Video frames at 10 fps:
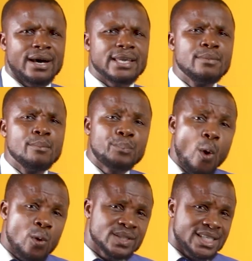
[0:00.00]

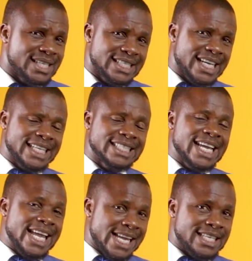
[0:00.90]
important it
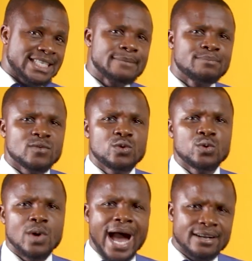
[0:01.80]
is
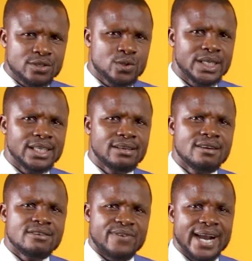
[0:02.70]
to actually
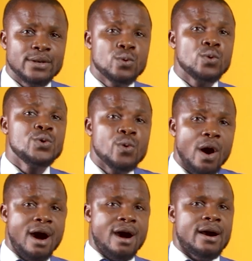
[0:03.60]
find who you
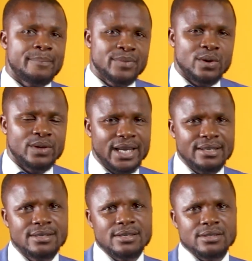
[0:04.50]
are.
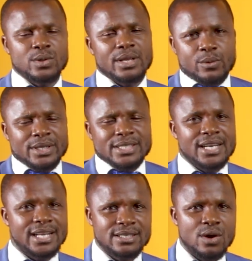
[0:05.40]
Okay, so the question
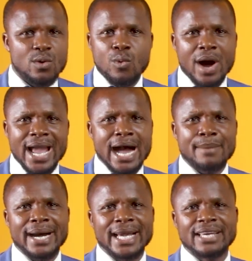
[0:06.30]
is, why
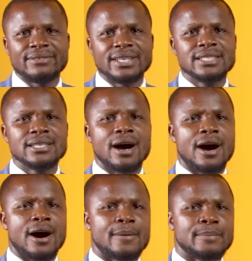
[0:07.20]
am I even
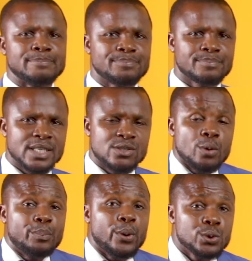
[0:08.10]

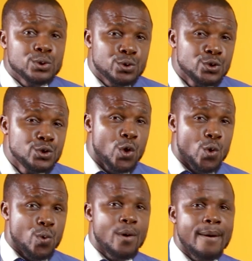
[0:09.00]
supposed to
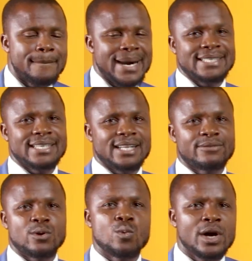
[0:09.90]
know myself,
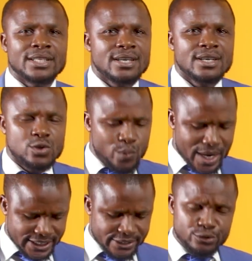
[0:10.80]
or what do
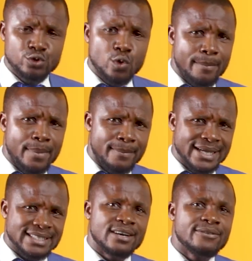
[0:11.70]
I need to know about
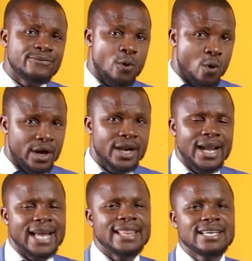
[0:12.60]
myself for?
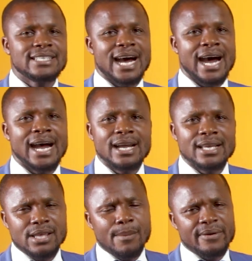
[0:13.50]
And these are
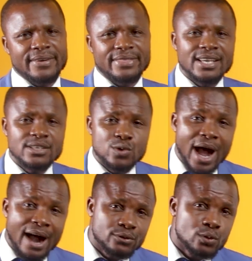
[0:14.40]
some of the things you
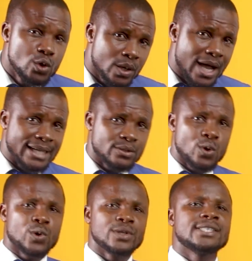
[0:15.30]
have to look at
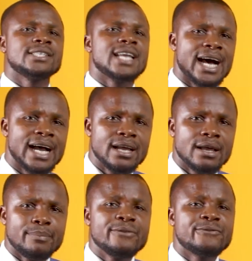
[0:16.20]
or consider
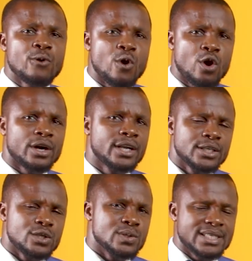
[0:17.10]
before
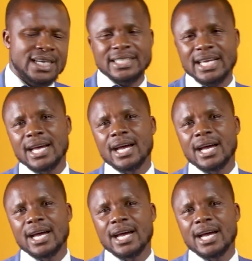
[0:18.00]
you set